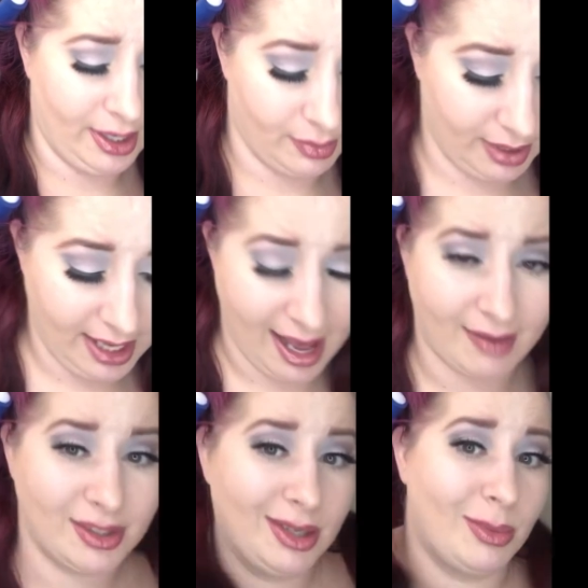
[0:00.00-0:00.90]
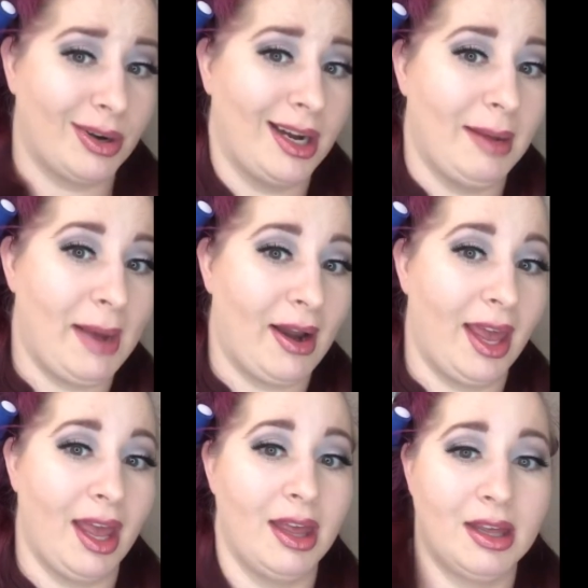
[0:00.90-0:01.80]
I don't really have to worry about
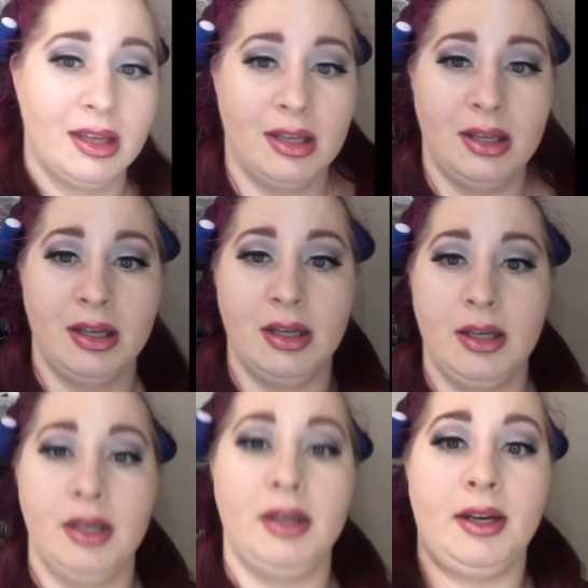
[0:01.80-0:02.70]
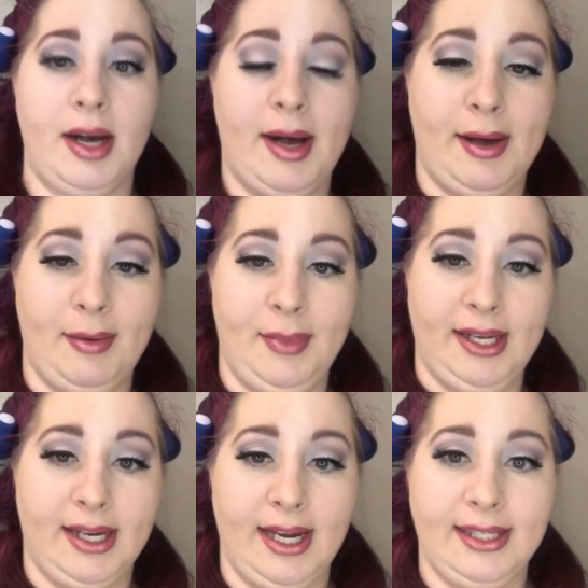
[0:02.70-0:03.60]
it.
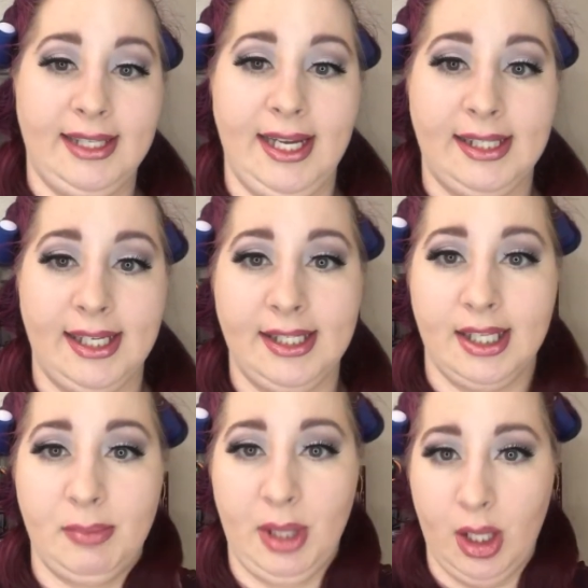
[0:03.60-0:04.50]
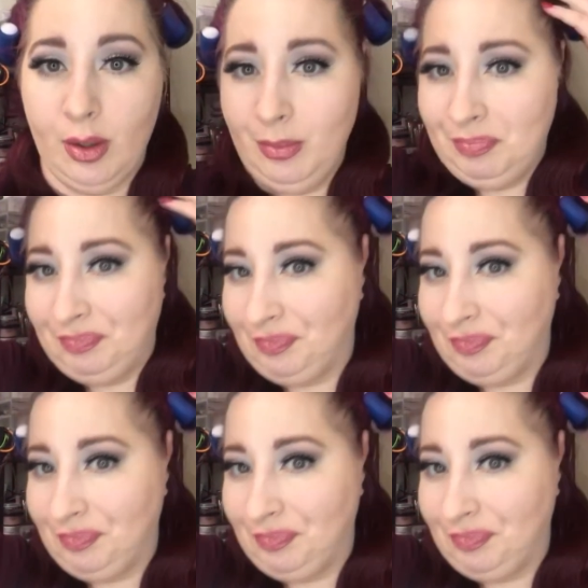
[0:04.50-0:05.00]
It kind of sinks into the pillow.